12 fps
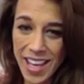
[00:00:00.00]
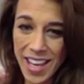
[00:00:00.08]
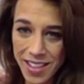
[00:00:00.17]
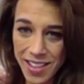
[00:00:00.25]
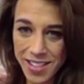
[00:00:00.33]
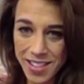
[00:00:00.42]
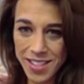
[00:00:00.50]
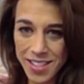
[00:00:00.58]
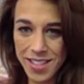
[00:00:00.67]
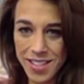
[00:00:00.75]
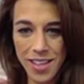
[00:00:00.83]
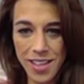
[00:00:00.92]
his
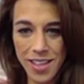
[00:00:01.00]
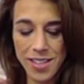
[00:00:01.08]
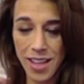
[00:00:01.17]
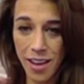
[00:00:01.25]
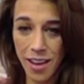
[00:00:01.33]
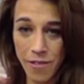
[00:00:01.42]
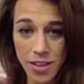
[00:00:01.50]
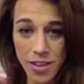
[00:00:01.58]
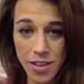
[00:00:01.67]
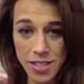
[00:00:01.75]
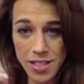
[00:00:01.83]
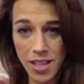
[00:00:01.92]
skills, he's
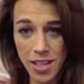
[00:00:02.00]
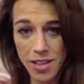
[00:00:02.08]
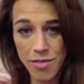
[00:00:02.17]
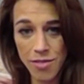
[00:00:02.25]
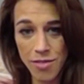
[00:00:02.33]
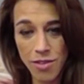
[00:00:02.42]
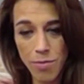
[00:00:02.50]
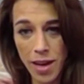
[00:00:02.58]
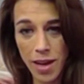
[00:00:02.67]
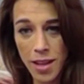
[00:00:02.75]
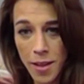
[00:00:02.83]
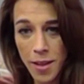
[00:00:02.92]
like very skilled,
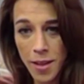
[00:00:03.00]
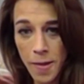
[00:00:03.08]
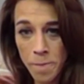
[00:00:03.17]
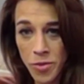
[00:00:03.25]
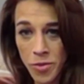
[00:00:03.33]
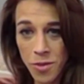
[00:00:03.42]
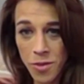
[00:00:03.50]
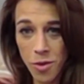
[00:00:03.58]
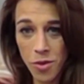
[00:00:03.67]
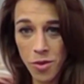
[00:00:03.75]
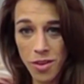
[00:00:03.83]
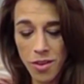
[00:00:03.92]
but,
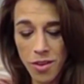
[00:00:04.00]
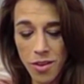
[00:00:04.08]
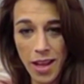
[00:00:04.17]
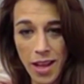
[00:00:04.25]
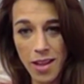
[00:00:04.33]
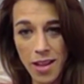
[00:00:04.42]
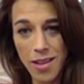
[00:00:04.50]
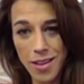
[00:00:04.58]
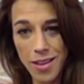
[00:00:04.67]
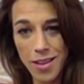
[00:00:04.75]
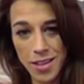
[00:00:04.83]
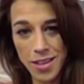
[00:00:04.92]
with
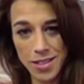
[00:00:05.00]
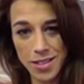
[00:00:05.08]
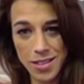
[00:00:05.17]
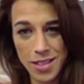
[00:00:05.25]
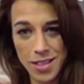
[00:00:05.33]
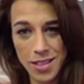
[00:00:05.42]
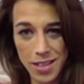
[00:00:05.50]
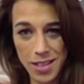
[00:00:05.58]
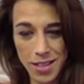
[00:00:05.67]
Yoel, he's